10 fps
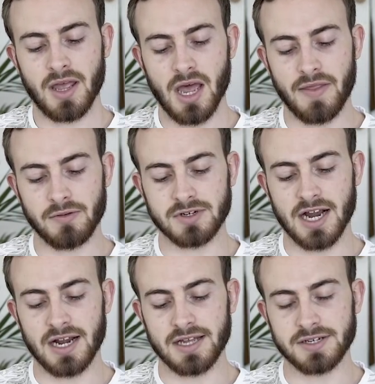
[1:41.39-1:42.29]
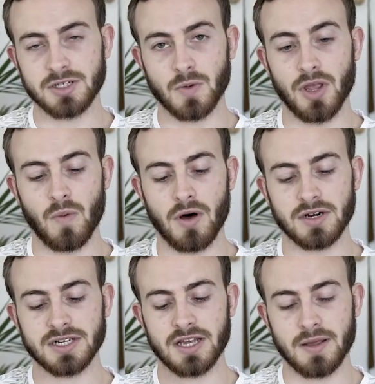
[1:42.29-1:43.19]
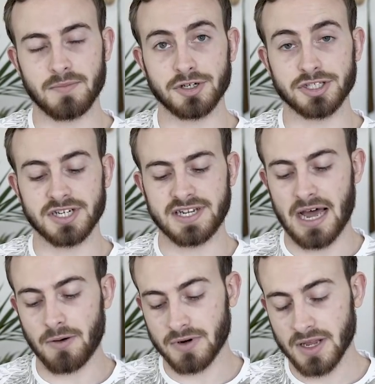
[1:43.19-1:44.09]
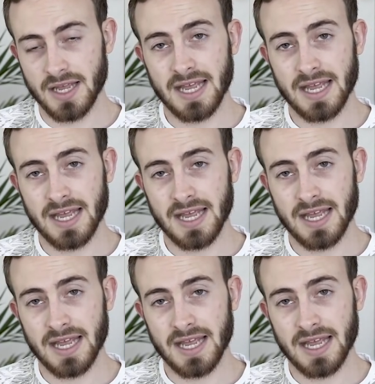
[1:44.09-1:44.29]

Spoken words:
and you'll dial it into what you want and then push it down.